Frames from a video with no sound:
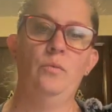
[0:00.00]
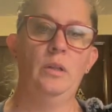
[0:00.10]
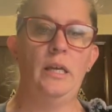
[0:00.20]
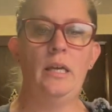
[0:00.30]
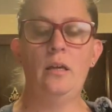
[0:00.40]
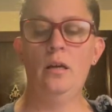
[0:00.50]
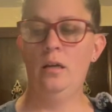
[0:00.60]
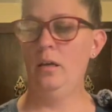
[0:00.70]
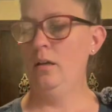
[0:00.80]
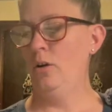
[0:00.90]
really
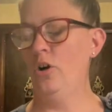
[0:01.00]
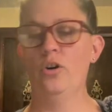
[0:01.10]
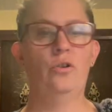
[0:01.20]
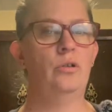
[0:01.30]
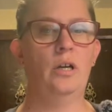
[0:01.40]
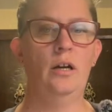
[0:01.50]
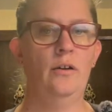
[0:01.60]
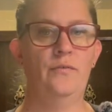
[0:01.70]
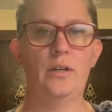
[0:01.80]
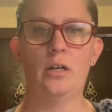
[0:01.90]
heard
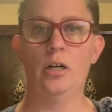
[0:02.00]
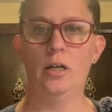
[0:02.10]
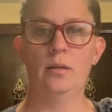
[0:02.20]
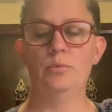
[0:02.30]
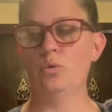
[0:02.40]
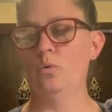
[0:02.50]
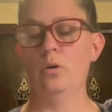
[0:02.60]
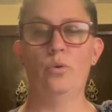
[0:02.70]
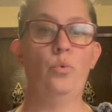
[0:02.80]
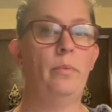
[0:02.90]
of gobs
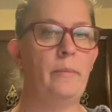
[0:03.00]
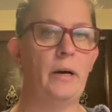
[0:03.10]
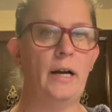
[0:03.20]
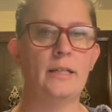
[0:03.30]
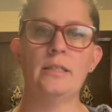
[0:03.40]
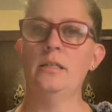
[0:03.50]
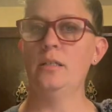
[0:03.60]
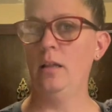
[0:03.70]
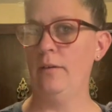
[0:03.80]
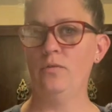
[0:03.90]
or whoopie pies
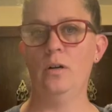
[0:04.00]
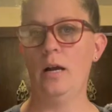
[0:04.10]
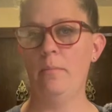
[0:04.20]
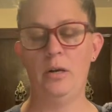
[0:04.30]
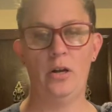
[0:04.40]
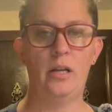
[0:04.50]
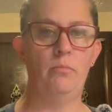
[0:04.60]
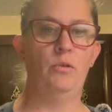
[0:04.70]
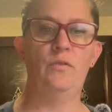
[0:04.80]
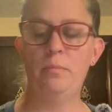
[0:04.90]
until after I married and
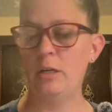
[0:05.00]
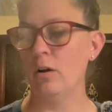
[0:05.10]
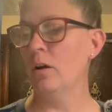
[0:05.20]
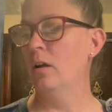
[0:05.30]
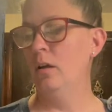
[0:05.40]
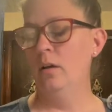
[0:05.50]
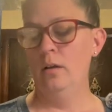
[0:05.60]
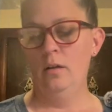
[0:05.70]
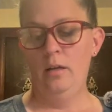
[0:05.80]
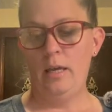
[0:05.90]
moved up here,
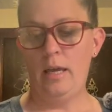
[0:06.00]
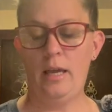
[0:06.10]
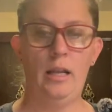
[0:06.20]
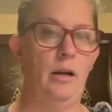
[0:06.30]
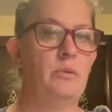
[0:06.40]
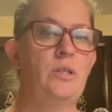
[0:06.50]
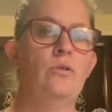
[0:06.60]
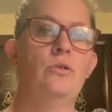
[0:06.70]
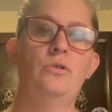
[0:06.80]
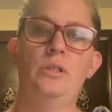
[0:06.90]
and I was
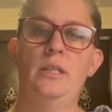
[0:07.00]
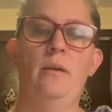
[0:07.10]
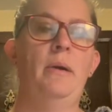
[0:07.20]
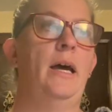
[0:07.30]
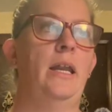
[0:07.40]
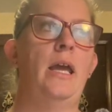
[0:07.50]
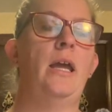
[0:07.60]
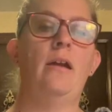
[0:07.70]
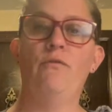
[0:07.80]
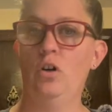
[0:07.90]
introduced to them at
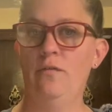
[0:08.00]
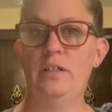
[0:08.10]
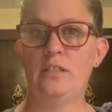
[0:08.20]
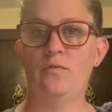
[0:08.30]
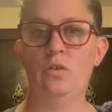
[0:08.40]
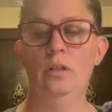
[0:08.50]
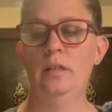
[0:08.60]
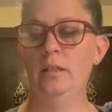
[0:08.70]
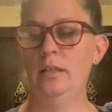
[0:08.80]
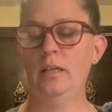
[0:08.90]
a fall festival.
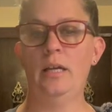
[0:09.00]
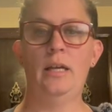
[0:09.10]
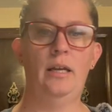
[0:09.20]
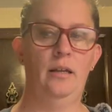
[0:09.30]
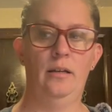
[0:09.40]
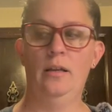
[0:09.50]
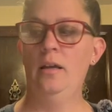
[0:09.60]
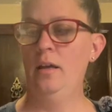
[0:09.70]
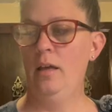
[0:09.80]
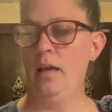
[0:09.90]

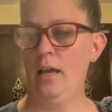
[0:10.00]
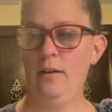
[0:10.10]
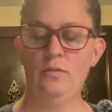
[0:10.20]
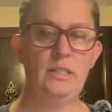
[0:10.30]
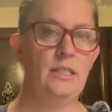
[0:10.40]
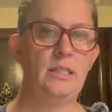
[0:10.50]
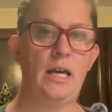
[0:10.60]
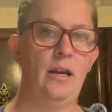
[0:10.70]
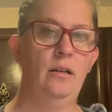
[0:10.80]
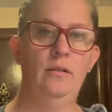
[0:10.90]
And ever since
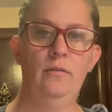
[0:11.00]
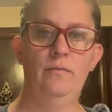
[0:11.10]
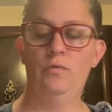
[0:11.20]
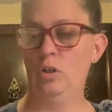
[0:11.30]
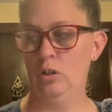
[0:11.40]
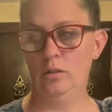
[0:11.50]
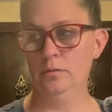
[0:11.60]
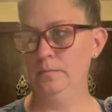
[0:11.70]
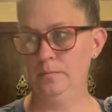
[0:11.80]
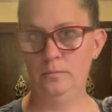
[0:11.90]
that fall,
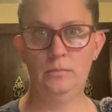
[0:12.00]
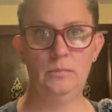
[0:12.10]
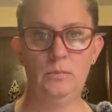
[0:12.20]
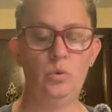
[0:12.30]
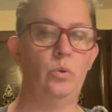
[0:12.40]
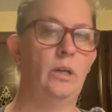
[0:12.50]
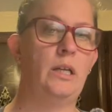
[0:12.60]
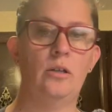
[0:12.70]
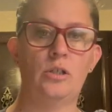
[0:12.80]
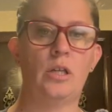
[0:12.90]
20
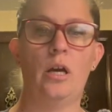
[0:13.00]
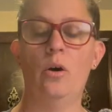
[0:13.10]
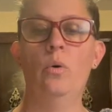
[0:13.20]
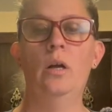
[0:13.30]
years ago,